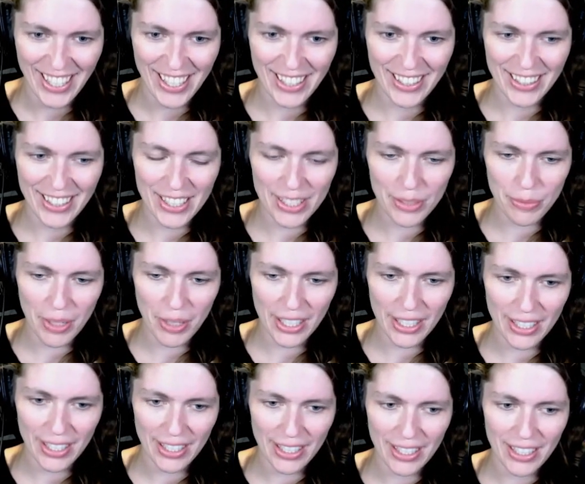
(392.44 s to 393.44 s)
This one
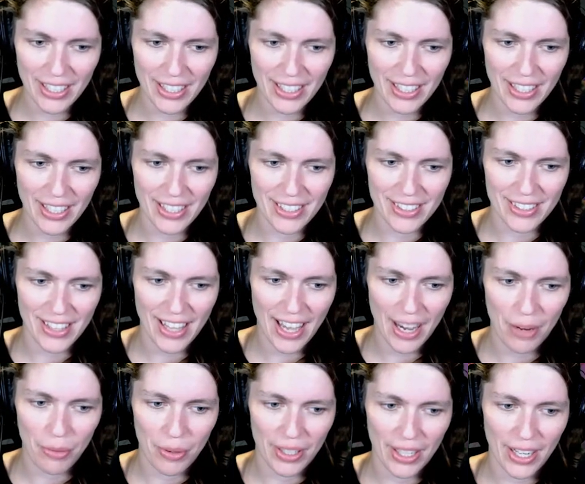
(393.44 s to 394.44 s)
is
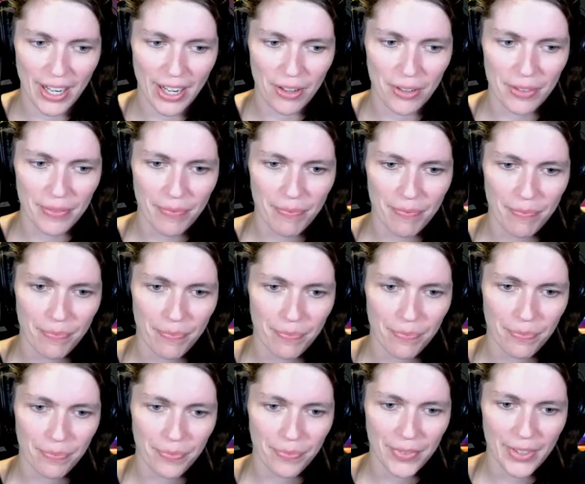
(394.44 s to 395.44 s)
that one now.
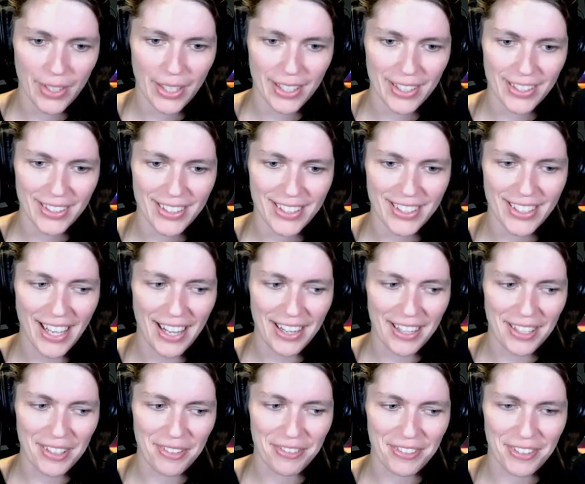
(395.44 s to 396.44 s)
Get
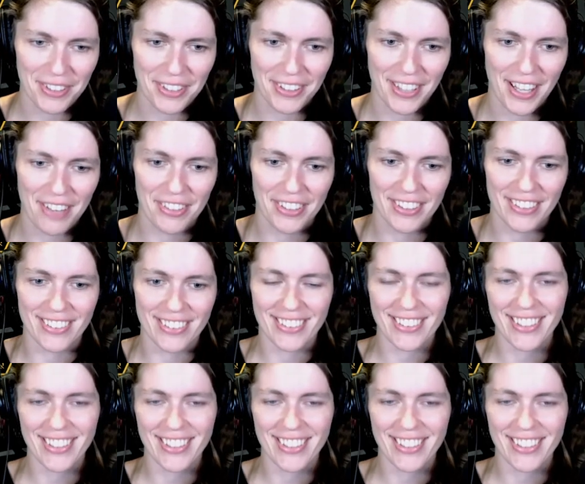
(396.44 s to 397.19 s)
in for 11.